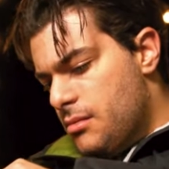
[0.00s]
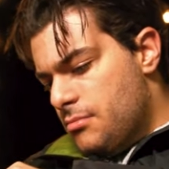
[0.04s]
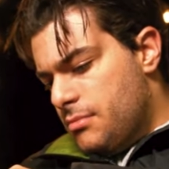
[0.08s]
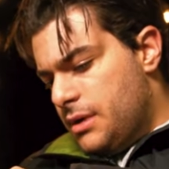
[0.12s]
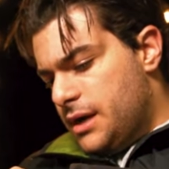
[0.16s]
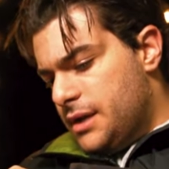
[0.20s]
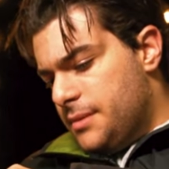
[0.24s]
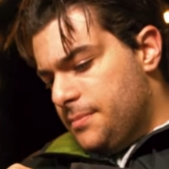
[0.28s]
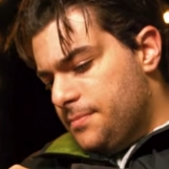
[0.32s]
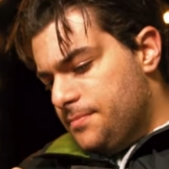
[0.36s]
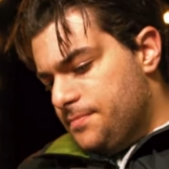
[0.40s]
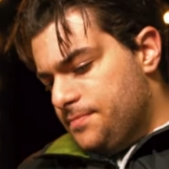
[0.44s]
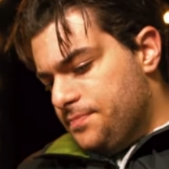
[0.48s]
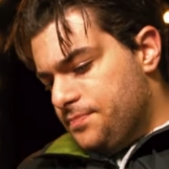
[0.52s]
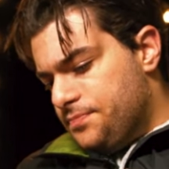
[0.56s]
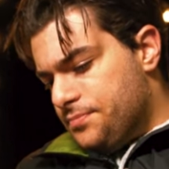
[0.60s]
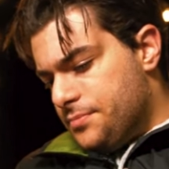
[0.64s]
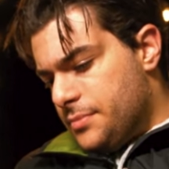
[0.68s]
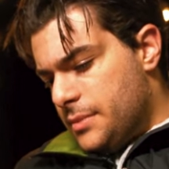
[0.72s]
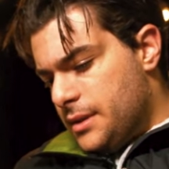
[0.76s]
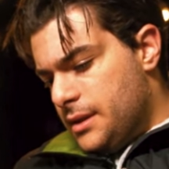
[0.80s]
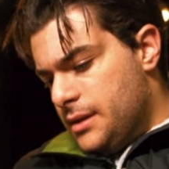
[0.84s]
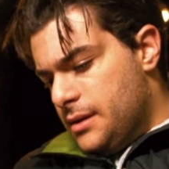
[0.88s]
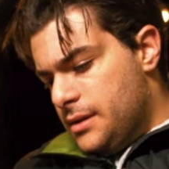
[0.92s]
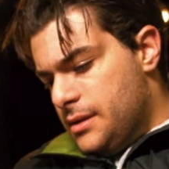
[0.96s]
But
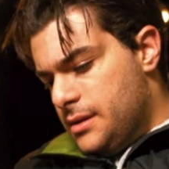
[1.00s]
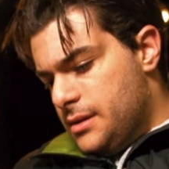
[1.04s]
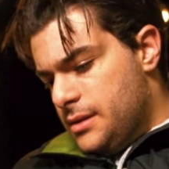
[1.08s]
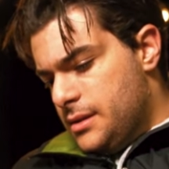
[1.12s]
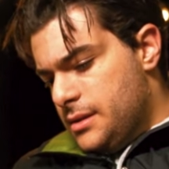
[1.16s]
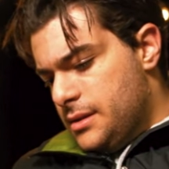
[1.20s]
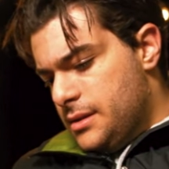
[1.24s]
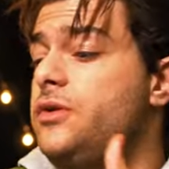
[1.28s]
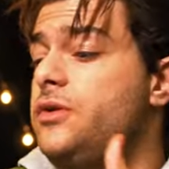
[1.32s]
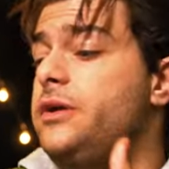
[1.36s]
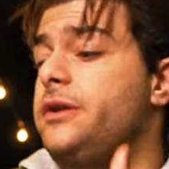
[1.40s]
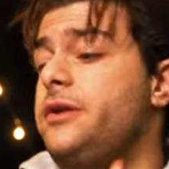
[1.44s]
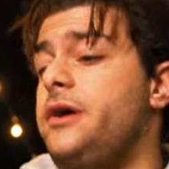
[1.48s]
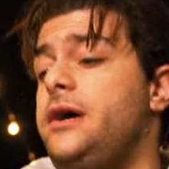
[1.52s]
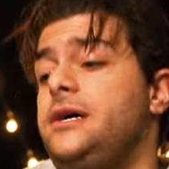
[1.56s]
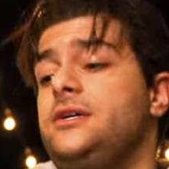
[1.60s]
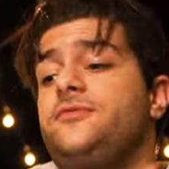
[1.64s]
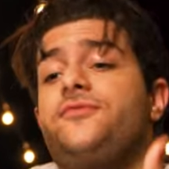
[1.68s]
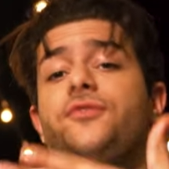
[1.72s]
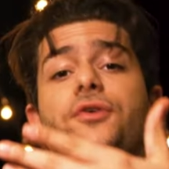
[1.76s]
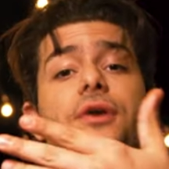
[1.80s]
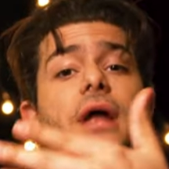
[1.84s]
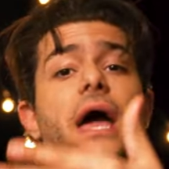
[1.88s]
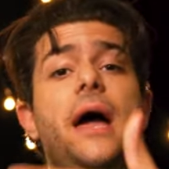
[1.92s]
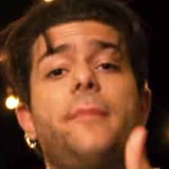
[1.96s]
that's really nice.
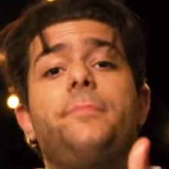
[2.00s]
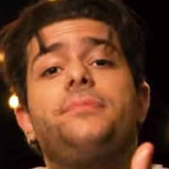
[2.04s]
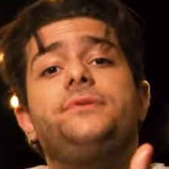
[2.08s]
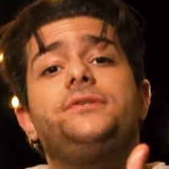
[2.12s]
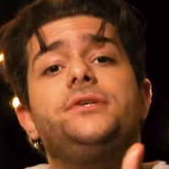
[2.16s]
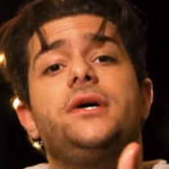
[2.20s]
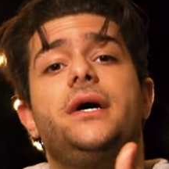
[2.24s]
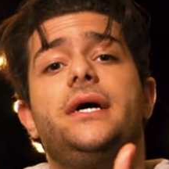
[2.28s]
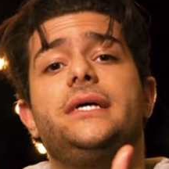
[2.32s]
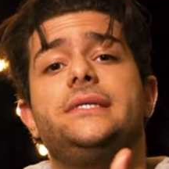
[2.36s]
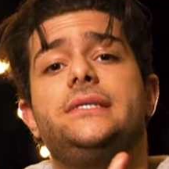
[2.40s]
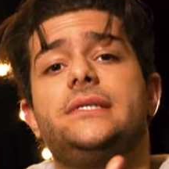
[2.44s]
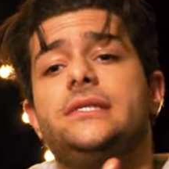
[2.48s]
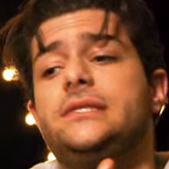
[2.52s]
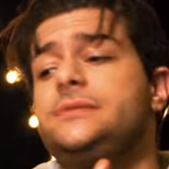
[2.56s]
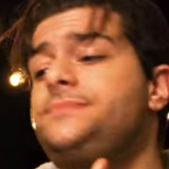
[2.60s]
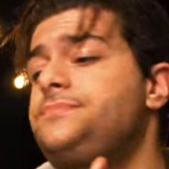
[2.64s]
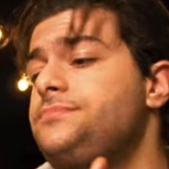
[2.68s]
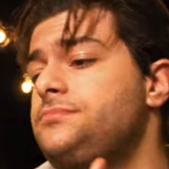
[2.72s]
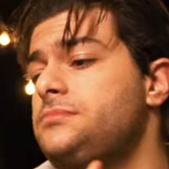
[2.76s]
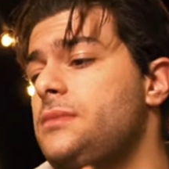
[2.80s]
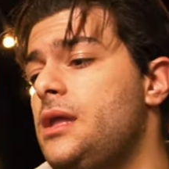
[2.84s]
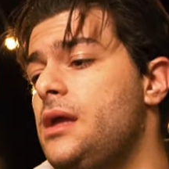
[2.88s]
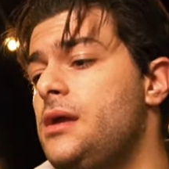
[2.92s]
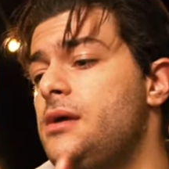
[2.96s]
For an appetizer,
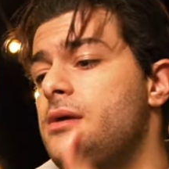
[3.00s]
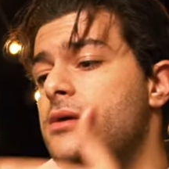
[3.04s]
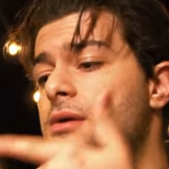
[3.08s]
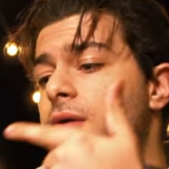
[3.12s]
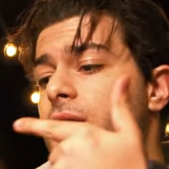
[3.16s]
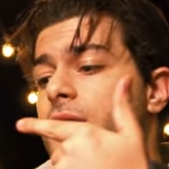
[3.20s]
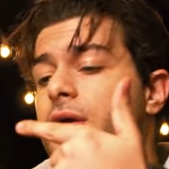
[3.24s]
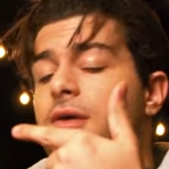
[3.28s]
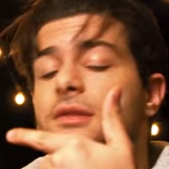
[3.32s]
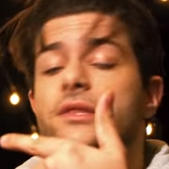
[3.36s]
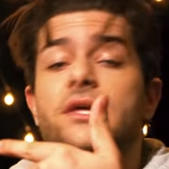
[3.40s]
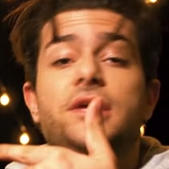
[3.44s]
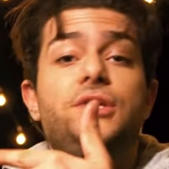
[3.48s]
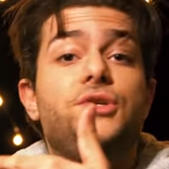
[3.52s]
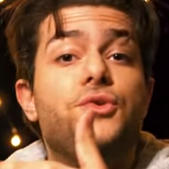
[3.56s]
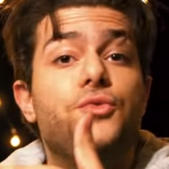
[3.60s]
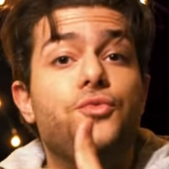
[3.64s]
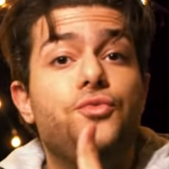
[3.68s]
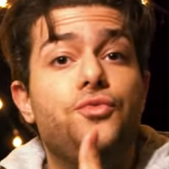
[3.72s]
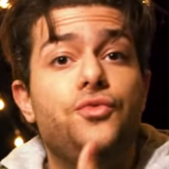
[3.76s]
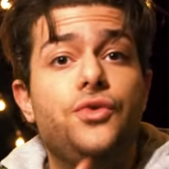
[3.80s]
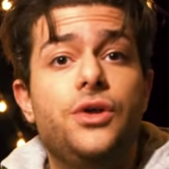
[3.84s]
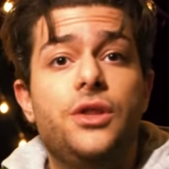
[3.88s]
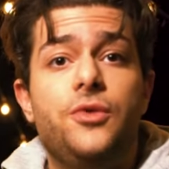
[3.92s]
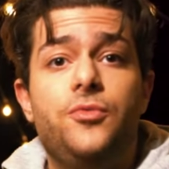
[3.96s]
these are
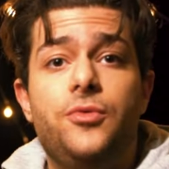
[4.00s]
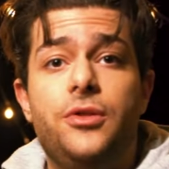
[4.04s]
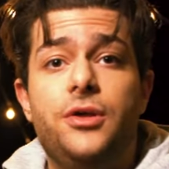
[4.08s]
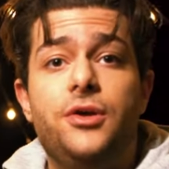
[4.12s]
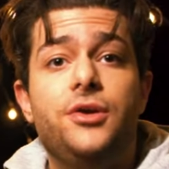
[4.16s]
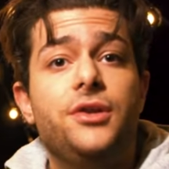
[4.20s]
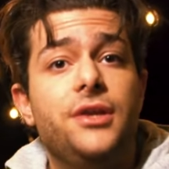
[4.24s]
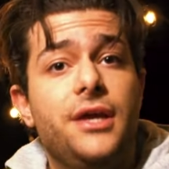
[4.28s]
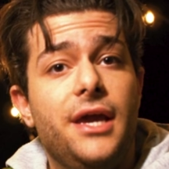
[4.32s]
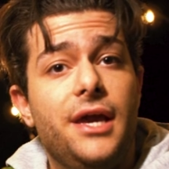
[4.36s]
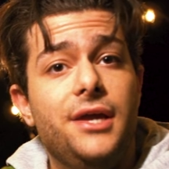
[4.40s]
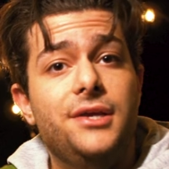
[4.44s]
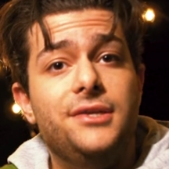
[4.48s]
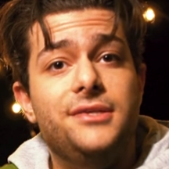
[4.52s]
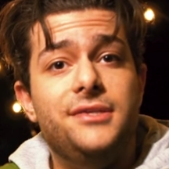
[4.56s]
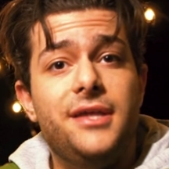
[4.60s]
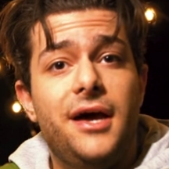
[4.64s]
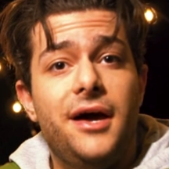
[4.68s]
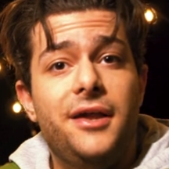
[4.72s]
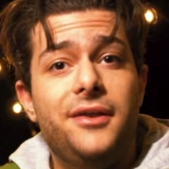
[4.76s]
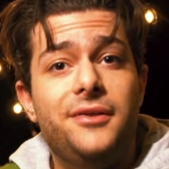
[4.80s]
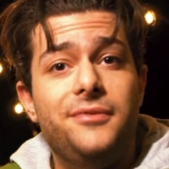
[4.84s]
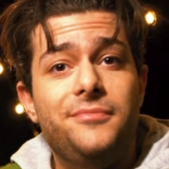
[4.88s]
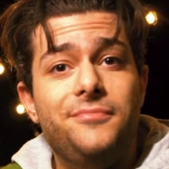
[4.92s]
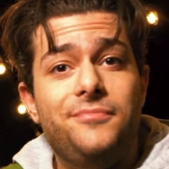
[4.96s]
really, really good to get you
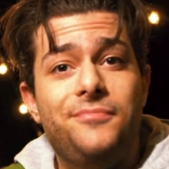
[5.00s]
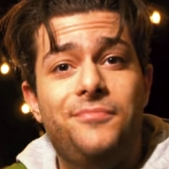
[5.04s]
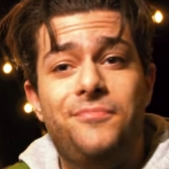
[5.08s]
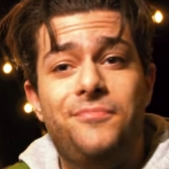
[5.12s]
started.